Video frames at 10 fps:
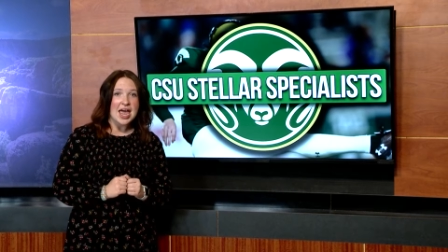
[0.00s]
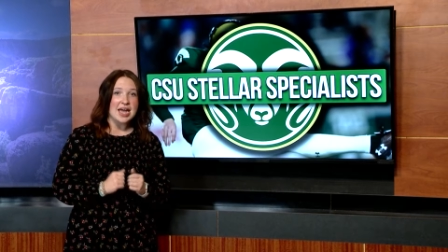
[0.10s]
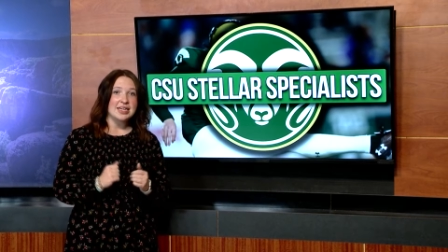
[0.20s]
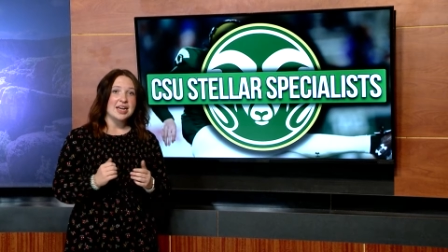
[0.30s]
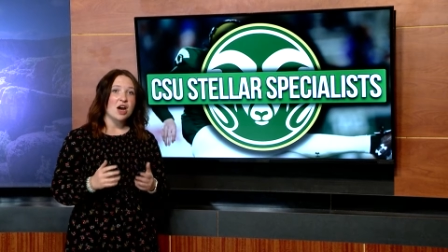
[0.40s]

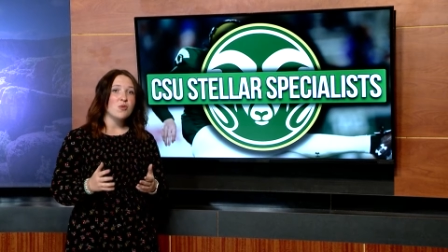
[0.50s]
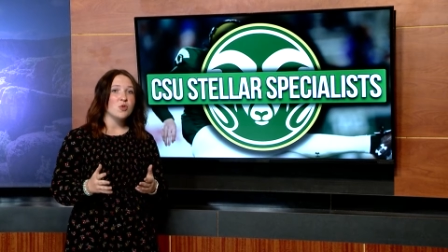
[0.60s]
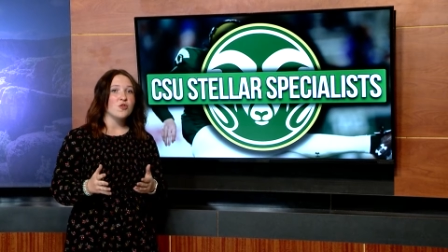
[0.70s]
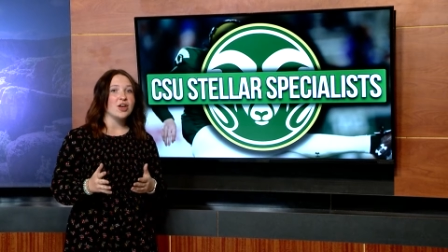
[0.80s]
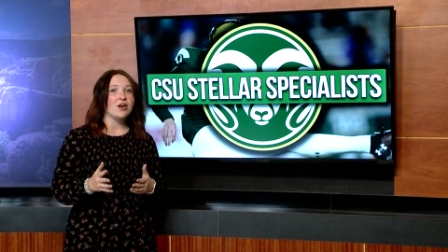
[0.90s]
And now
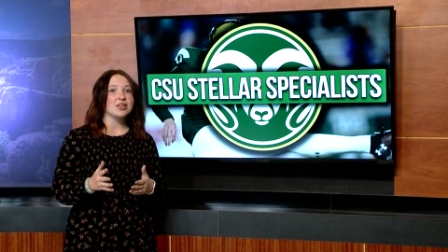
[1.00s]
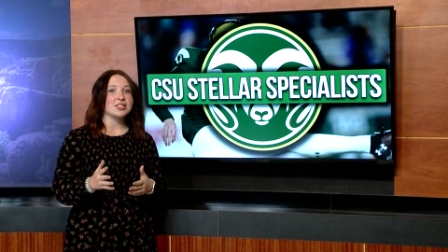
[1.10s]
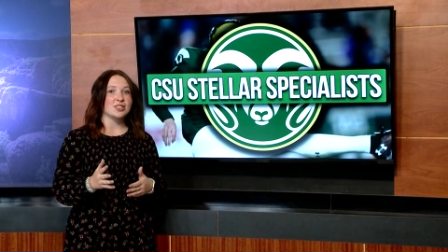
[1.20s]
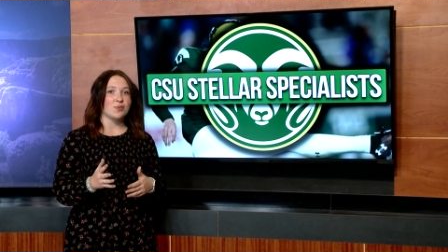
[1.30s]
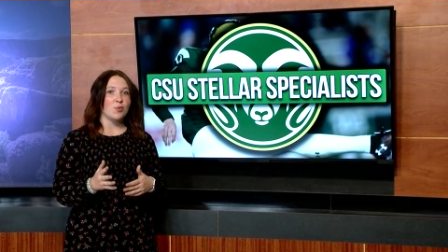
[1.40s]
moving on to
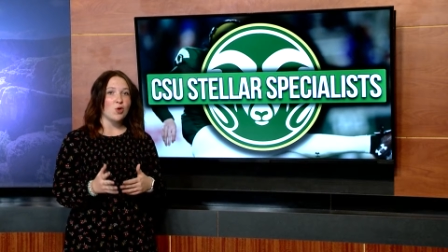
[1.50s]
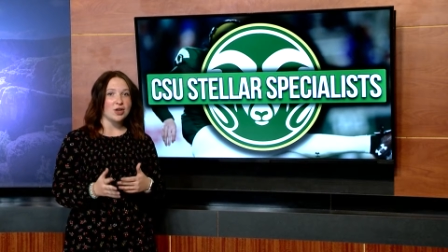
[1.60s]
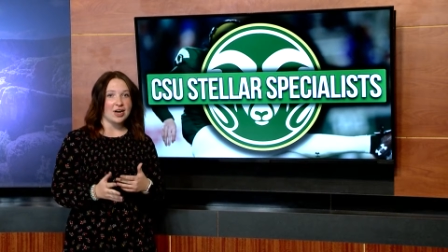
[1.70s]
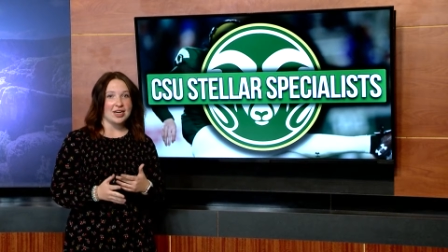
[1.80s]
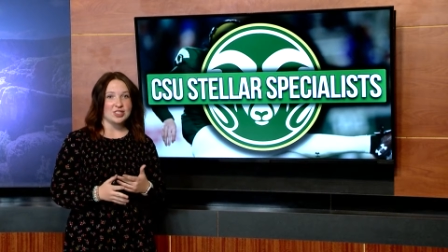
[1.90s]
some more
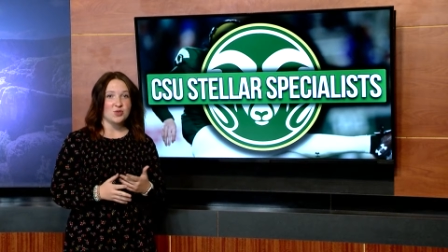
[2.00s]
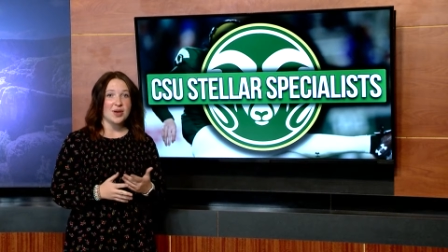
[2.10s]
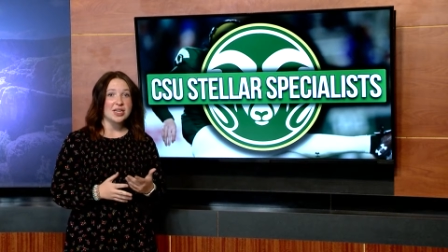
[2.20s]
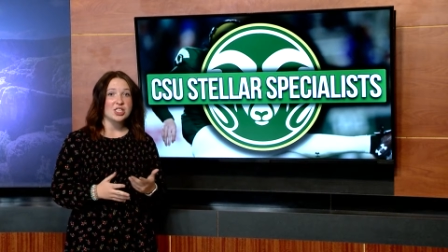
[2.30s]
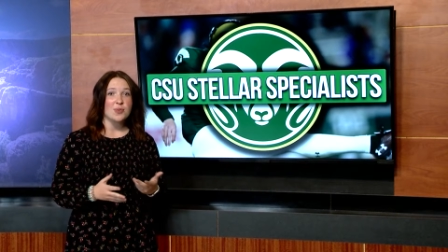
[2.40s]
guys who
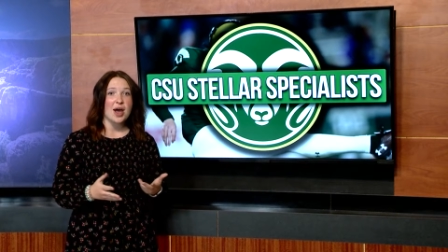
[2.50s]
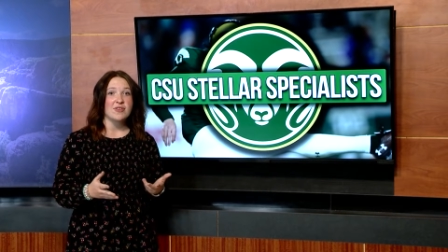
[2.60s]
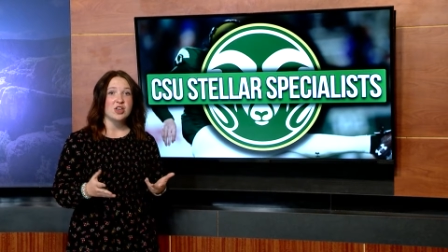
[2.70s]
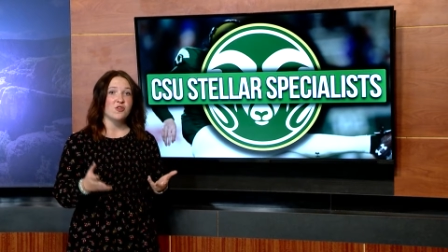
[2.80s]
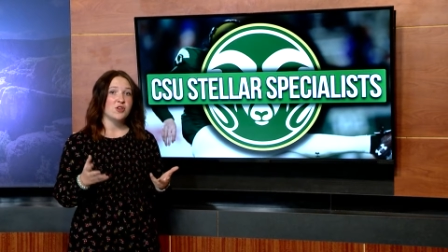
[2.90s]
may end up
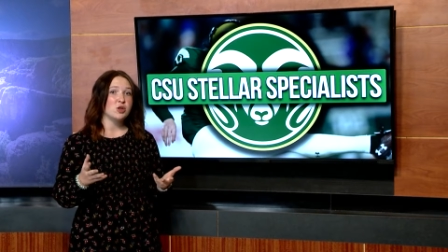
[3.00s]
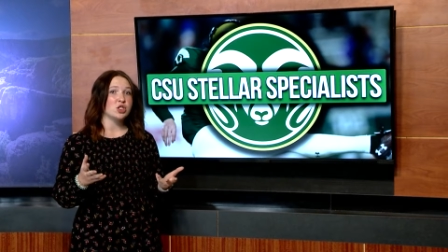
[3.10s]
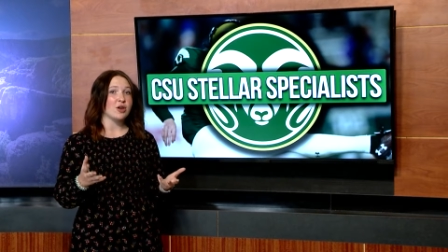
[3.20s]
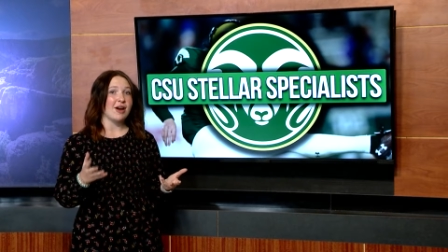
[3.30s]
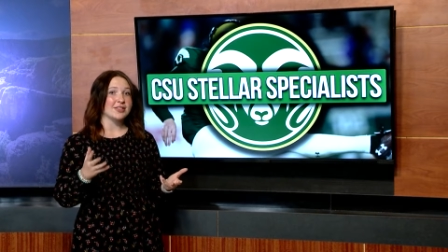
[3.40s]
having a
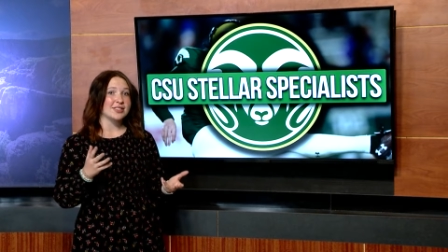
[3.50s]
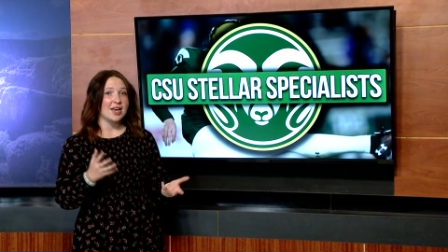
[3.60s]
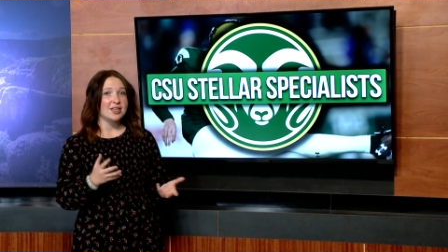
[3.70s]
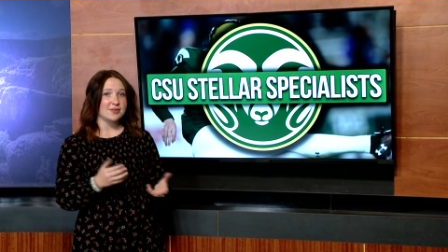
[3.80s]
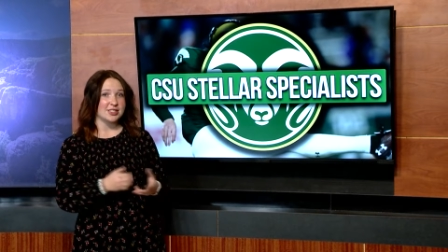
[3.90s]
future
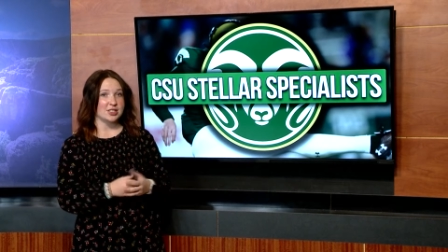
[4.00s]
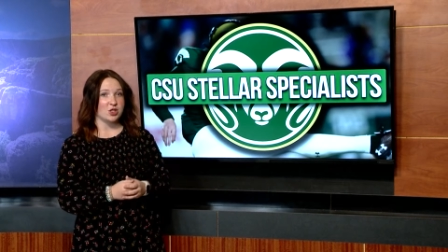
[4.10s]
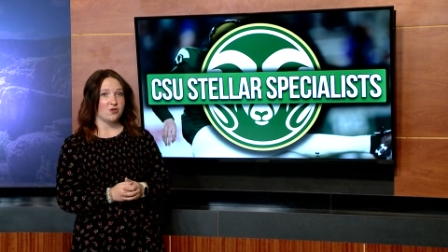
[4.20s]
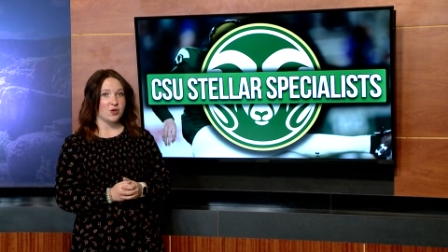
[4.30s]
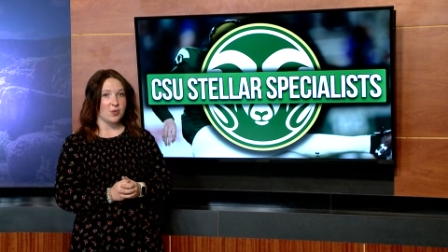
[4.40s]
outside of
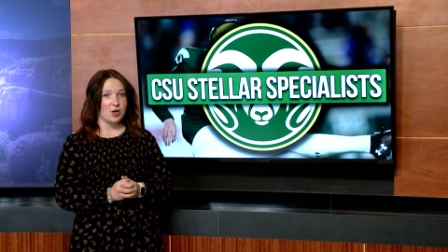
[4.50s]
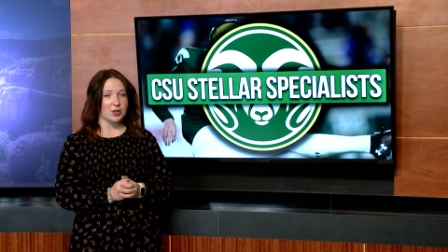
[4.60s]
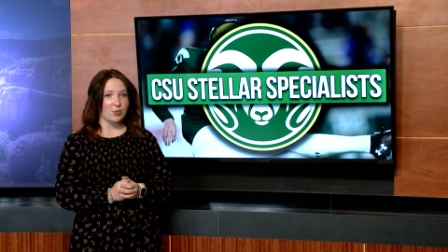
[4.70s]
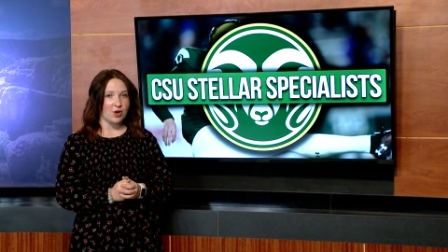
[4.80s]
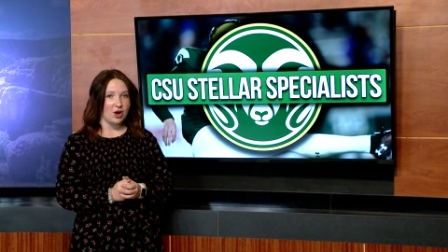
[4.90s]
CSU football in
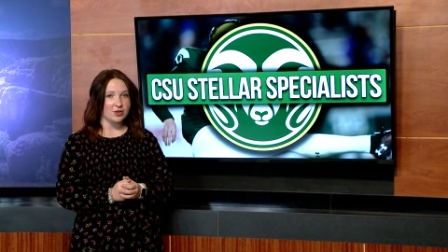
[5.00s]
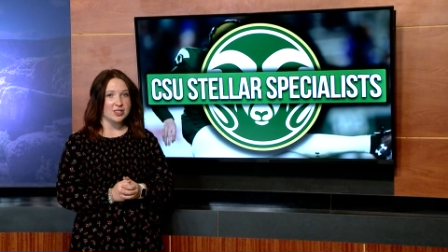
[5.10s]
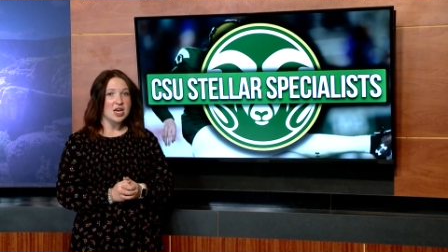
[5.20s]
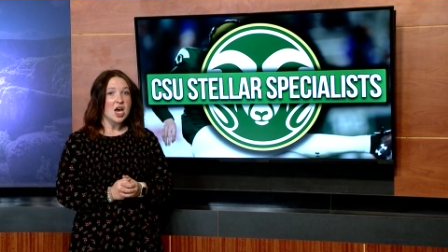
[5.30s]
the pros,